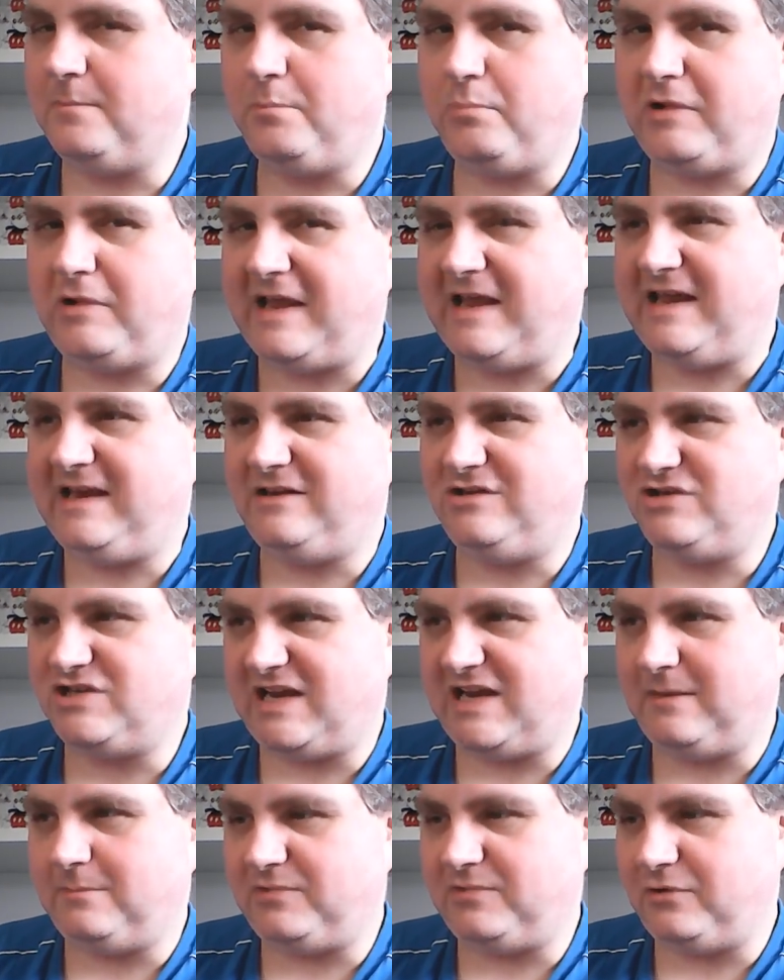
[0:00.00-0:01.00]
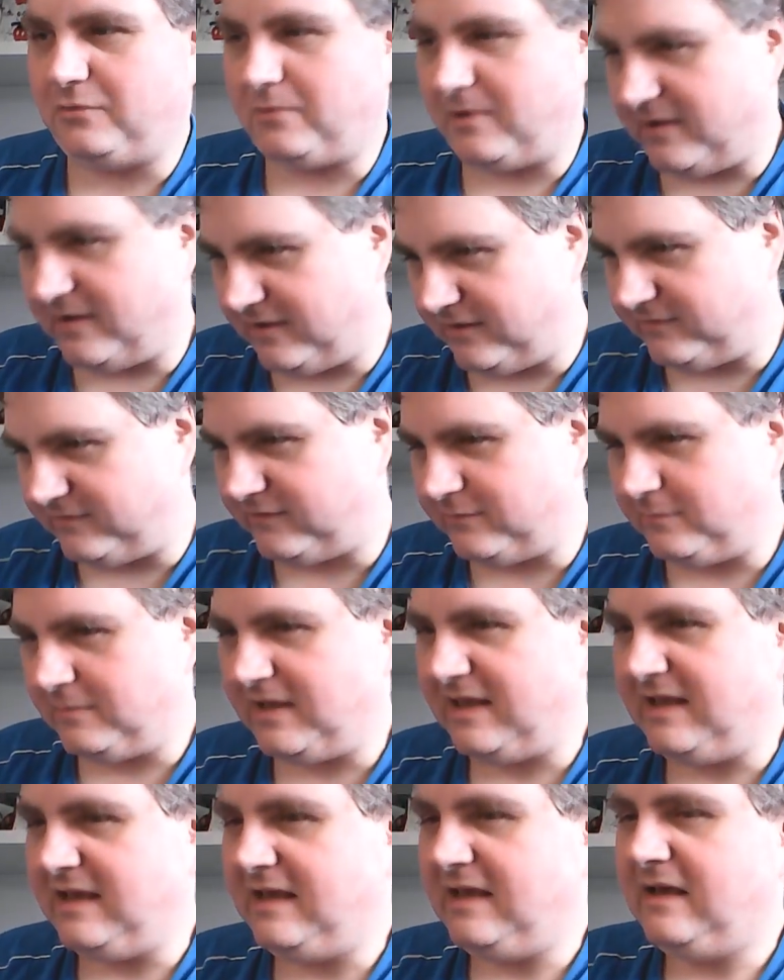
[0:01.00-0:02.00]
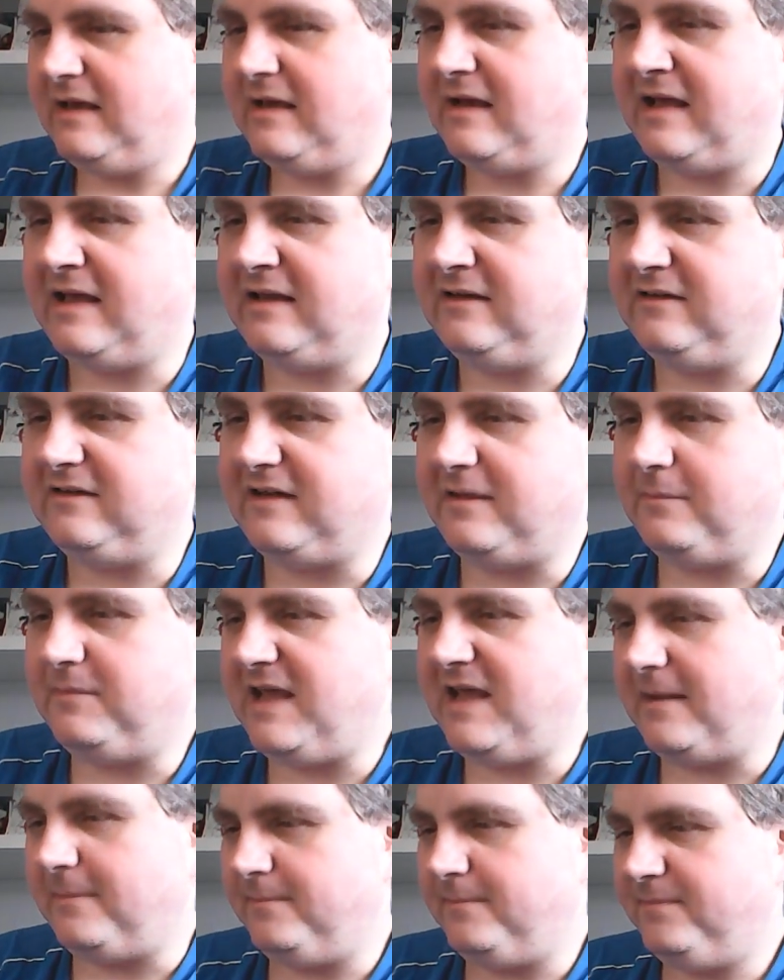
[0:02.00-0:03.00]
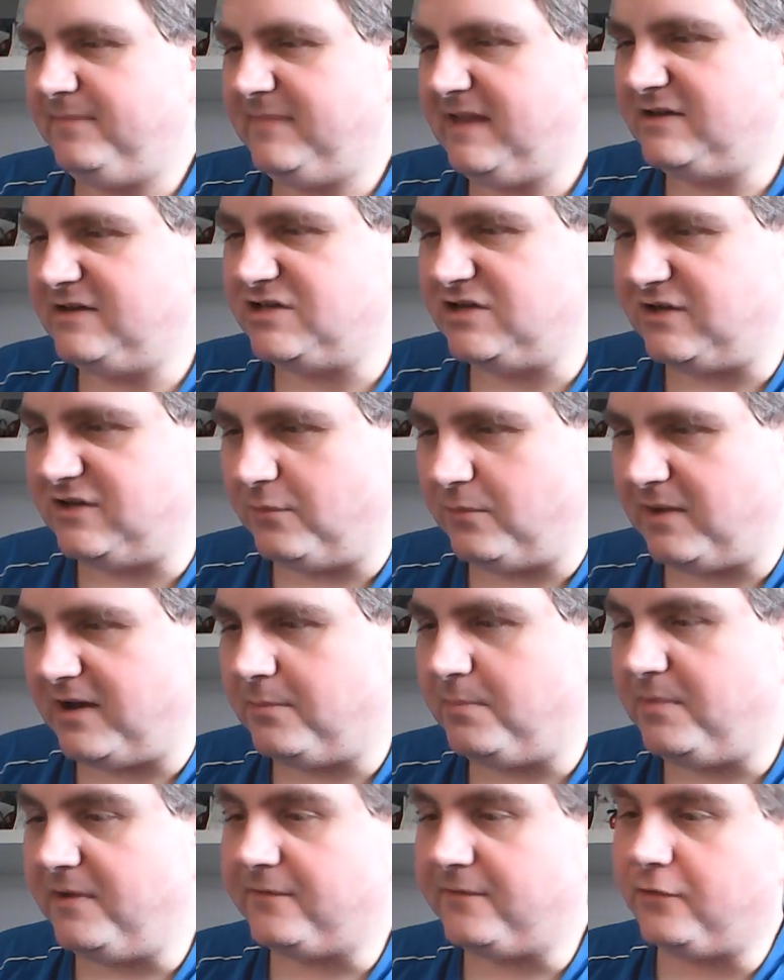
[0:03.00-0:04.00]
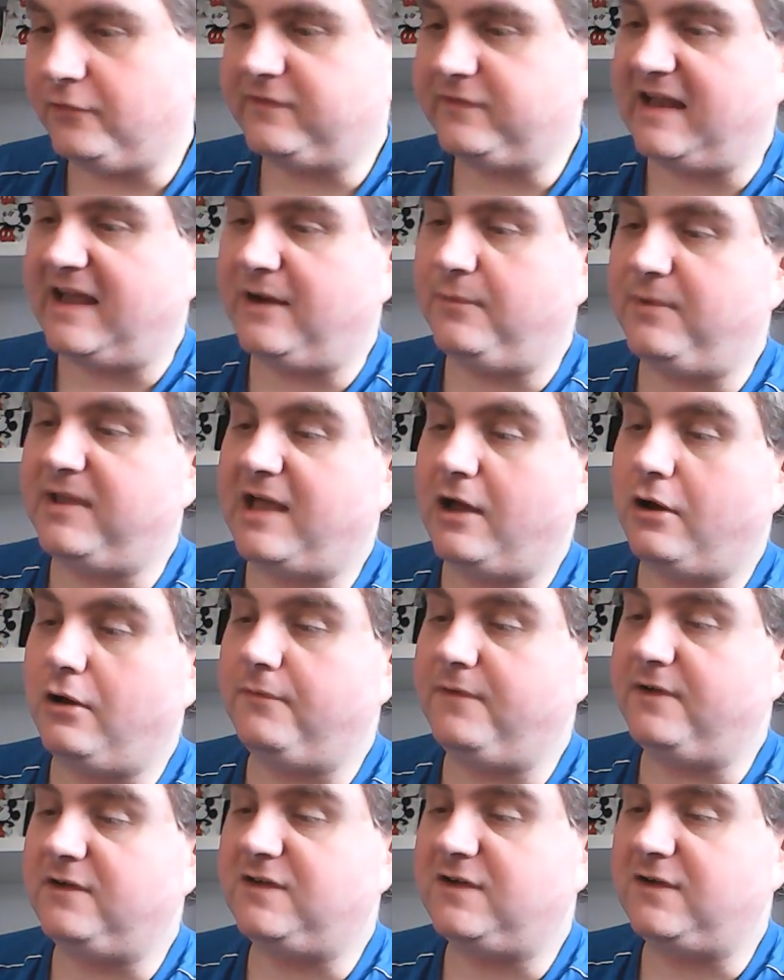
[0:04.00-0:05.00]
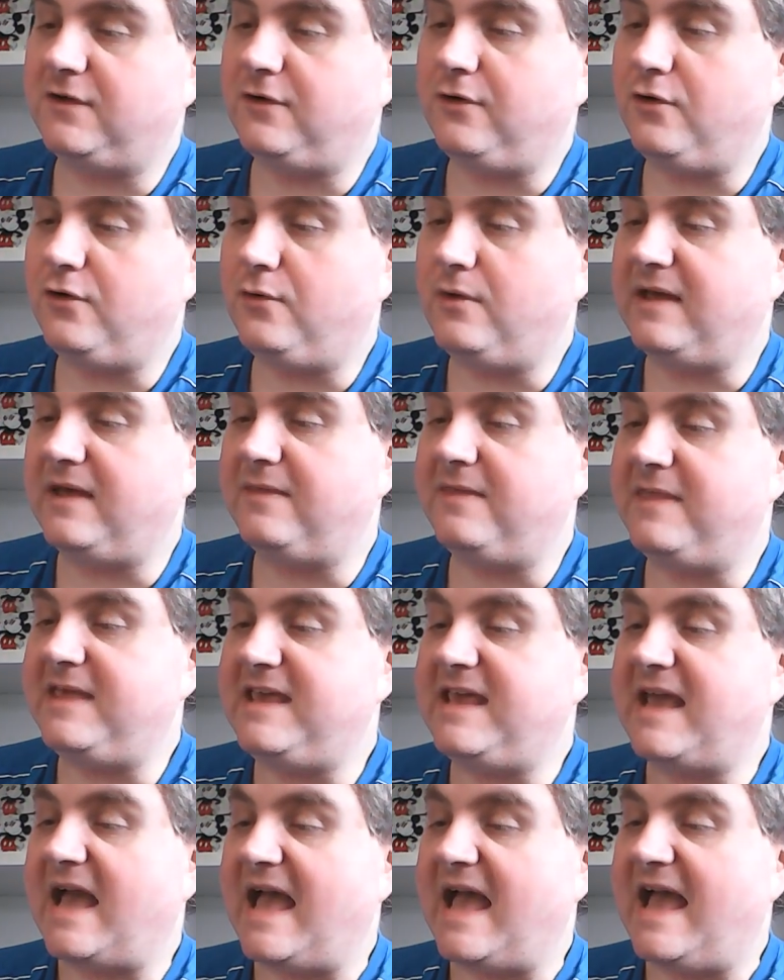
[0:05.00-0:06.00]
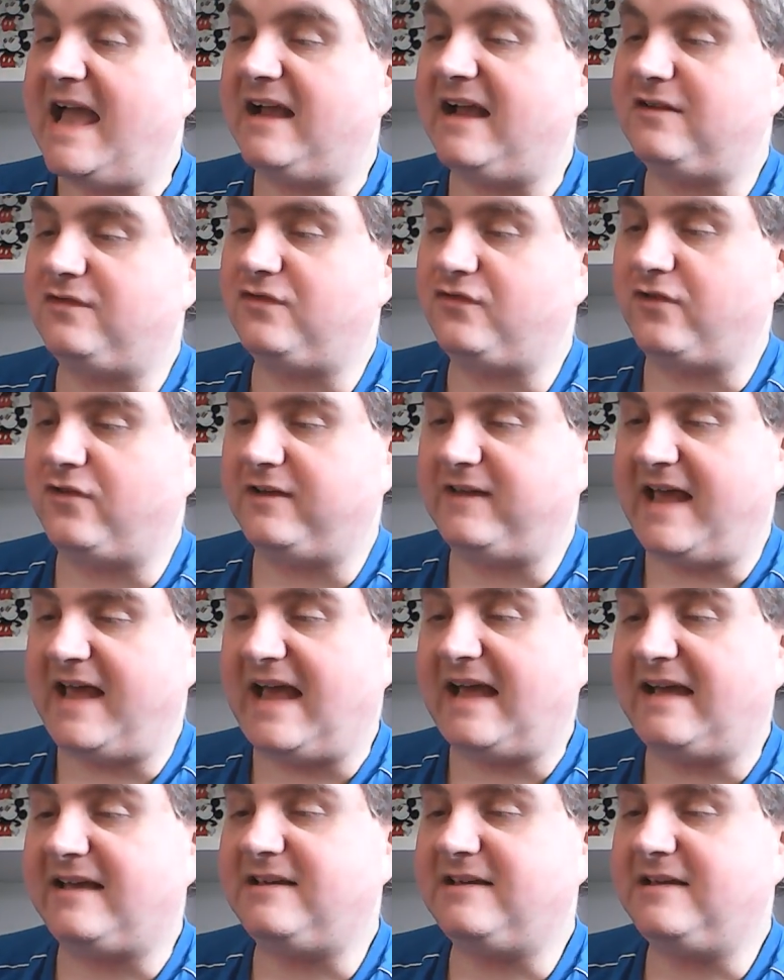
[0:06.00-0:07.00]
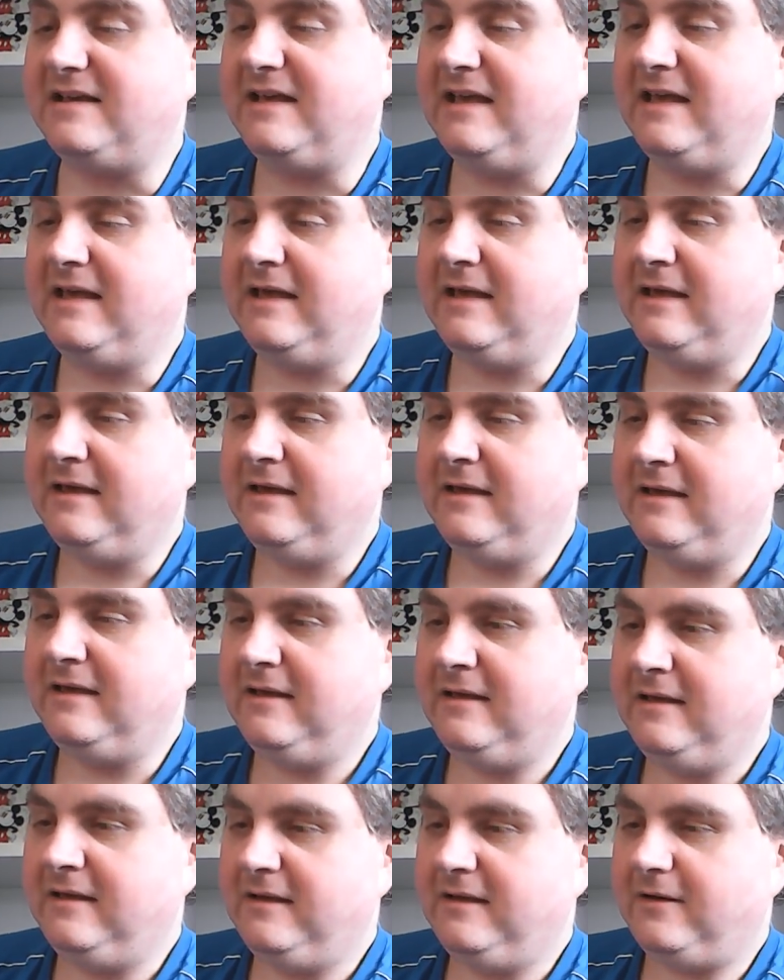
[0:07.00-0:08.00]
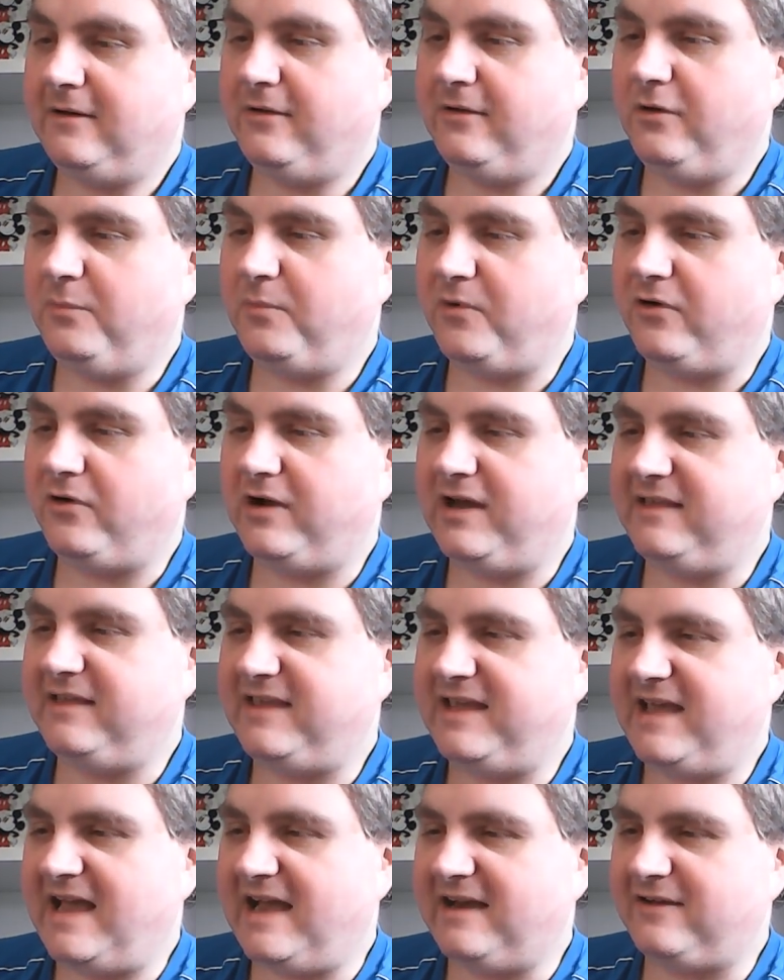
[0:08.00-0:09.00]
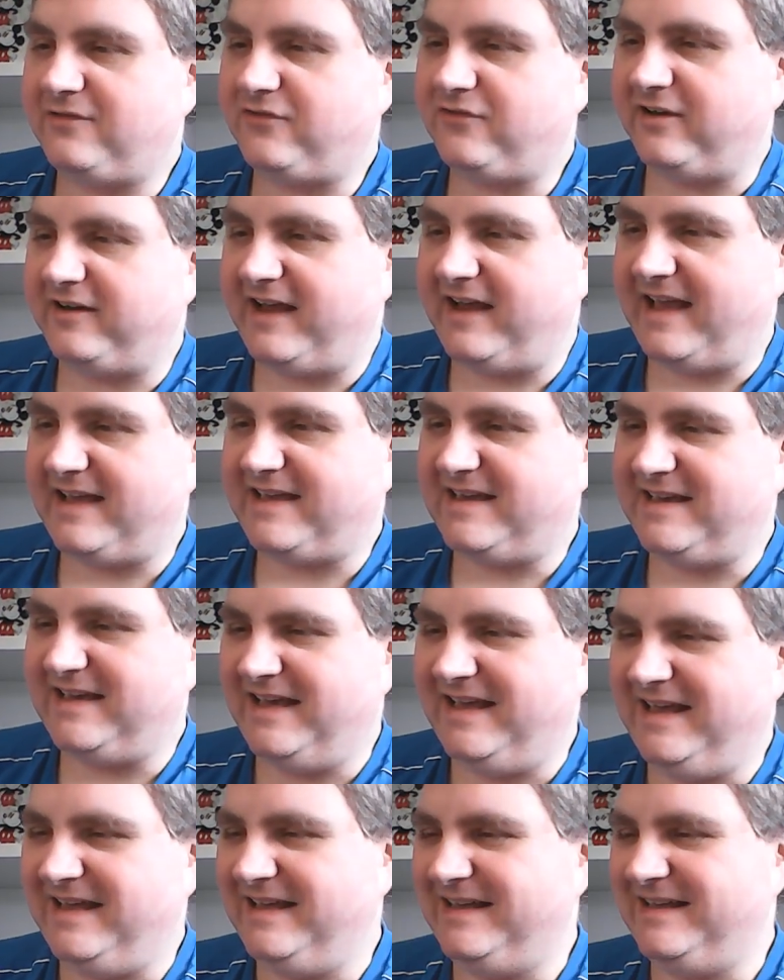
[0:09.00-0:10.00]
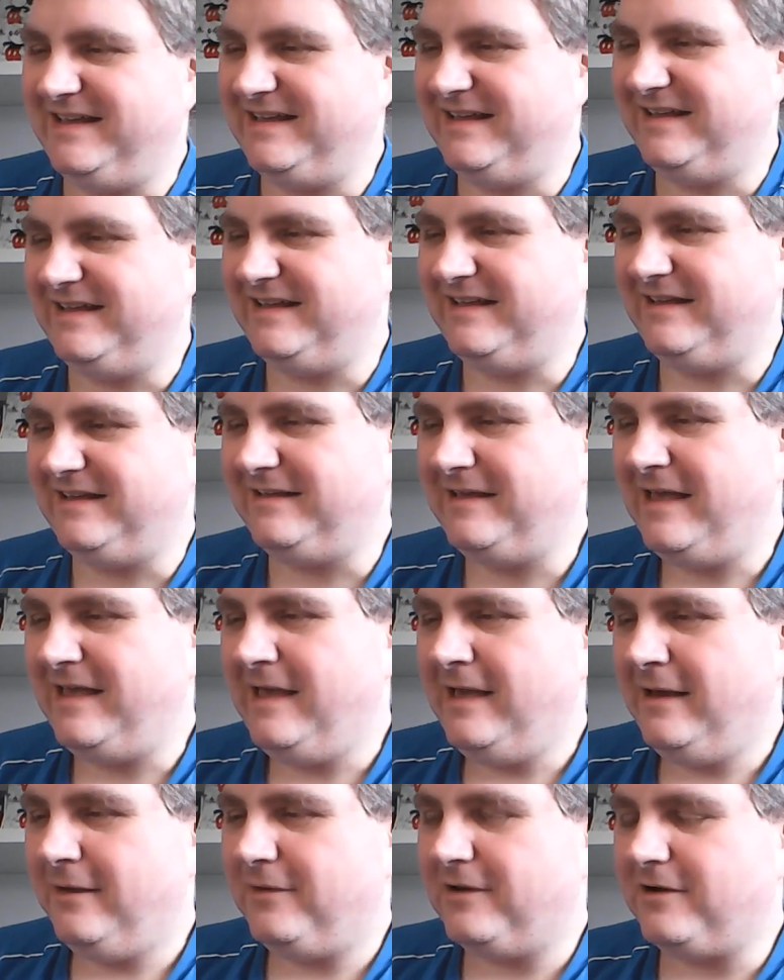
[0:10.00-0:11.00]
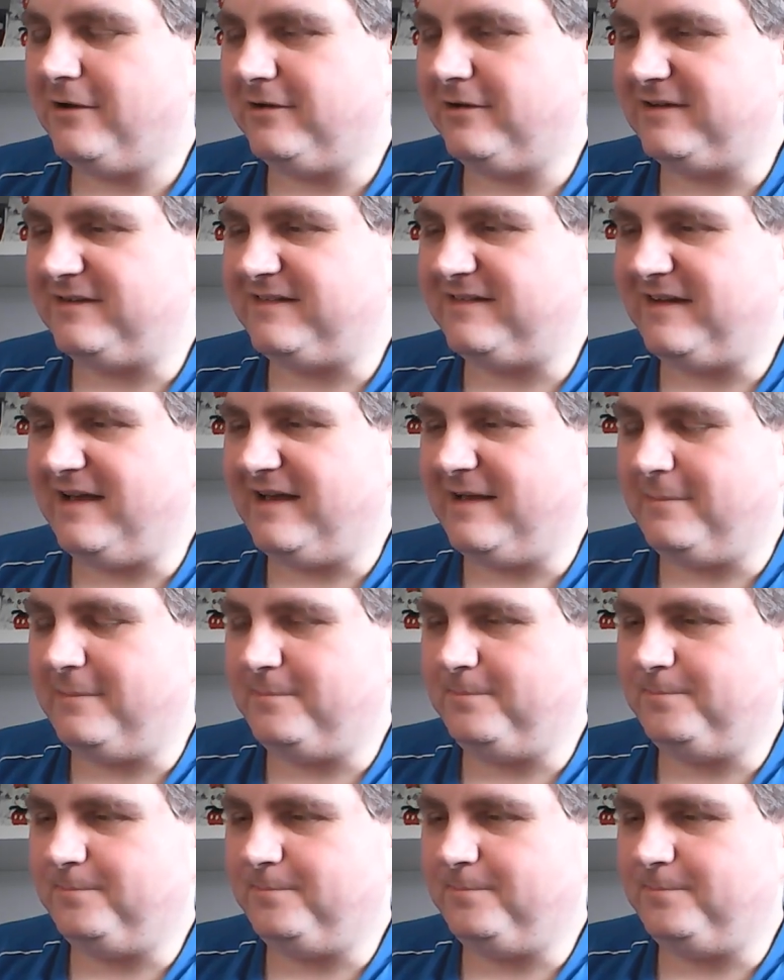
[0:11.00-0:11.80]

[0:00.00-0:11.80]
plain Jane Blue Eyes, and yeah, that should do well. But of course, now we go over to the extra deck. Oh boy, the extra deck. We've got a